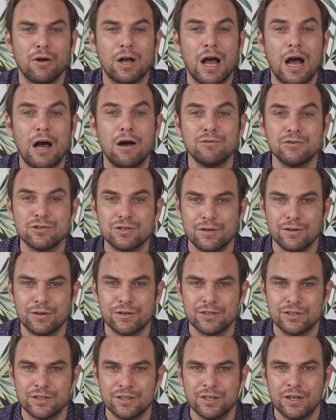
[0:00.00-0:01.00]

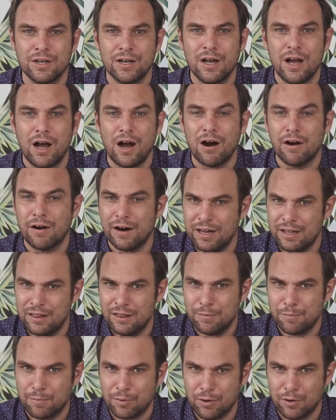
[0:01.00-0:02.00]
counselors are in
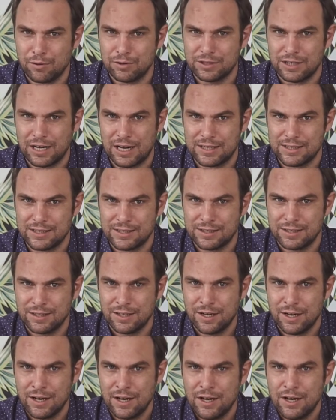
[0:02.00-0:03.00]
the process.
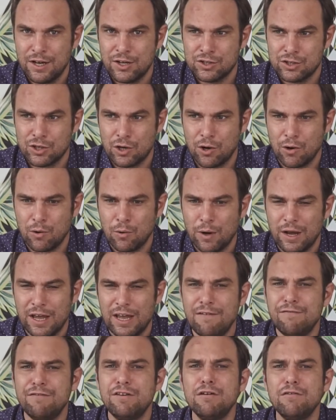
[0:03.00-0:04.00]
So
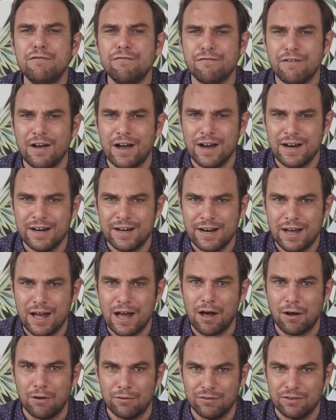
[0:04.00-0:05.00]
if you find
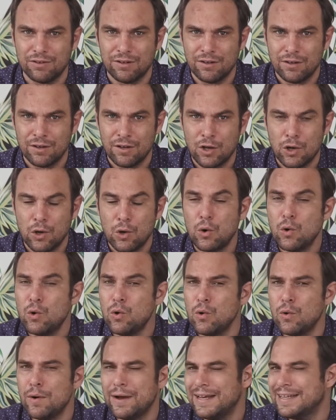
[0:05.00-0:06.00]
out
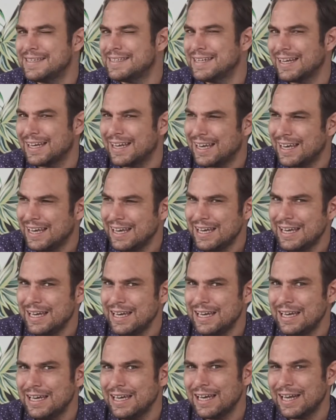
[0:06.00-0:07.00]
who is the
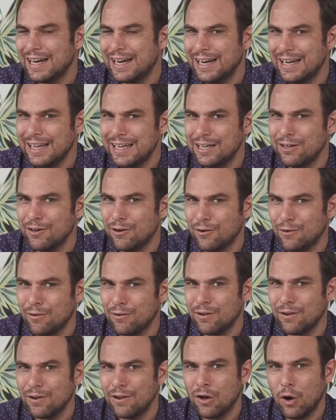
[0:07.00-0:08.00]
key
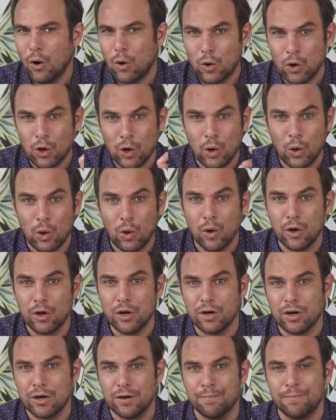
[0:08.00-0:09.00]
legal or
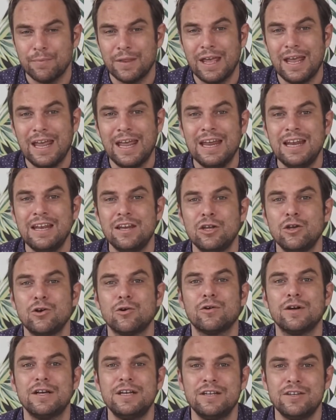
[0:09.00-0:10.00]
lawyer in
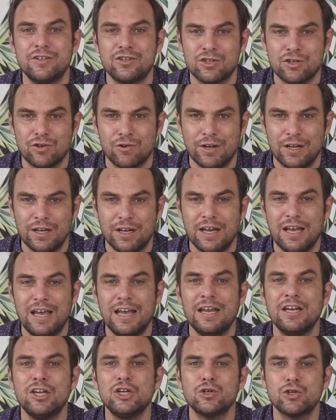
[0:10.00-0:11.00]
your industry,
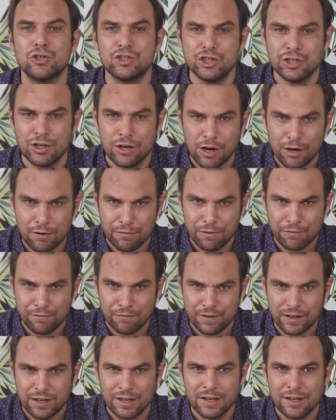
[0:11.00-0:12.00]
in your
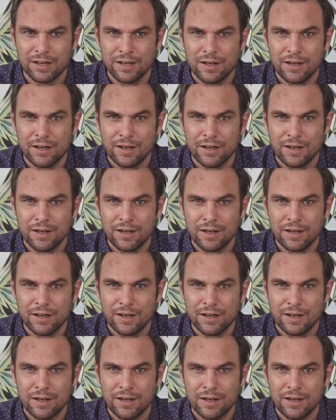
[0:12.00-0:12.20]
geography,